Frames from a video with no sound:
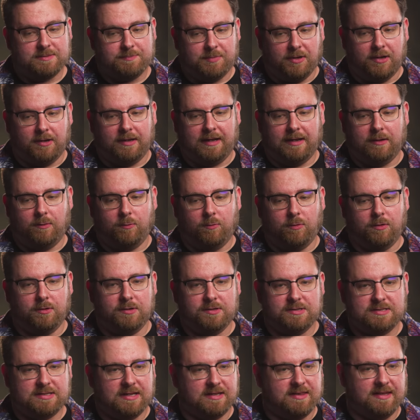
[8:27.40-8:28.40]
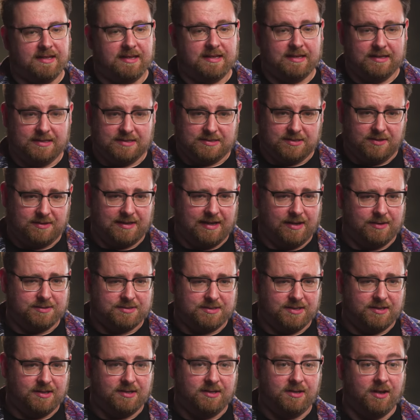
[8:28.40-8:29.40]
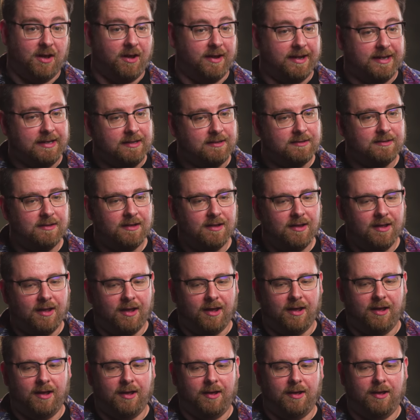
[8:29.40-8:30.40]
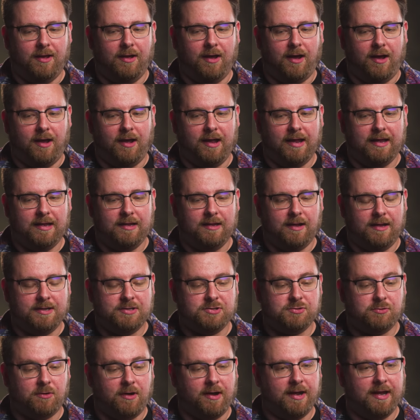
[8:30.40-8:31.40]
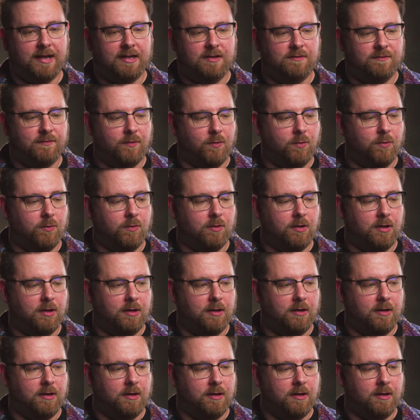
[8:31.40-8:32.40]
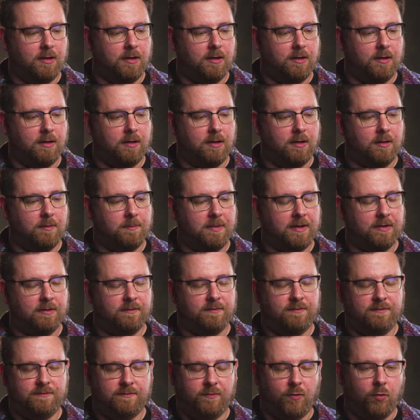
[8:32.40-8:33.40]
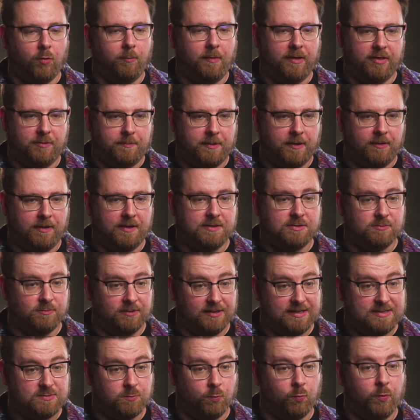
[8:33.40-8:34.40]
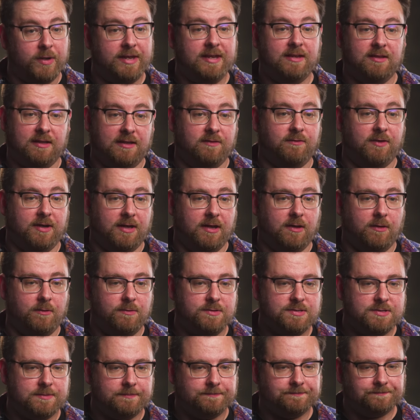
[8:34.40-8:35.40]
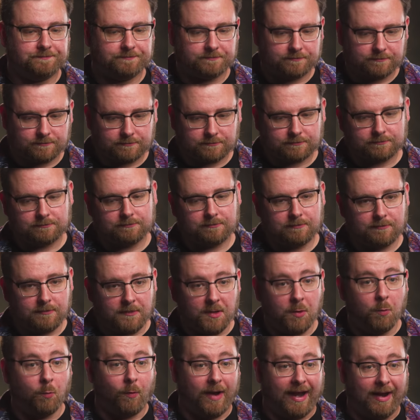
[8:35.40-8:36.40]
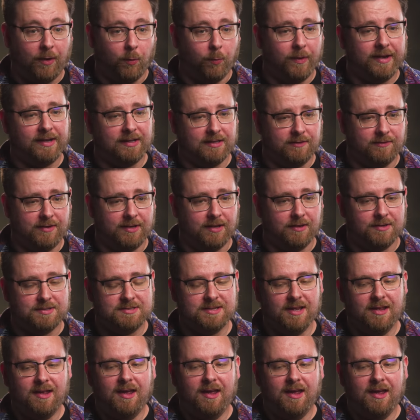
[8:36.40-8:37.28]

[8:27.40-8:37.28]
burnout was, I think, in 2009. I tried for about a four-month period to release weekly videos. Wow, weekly videos.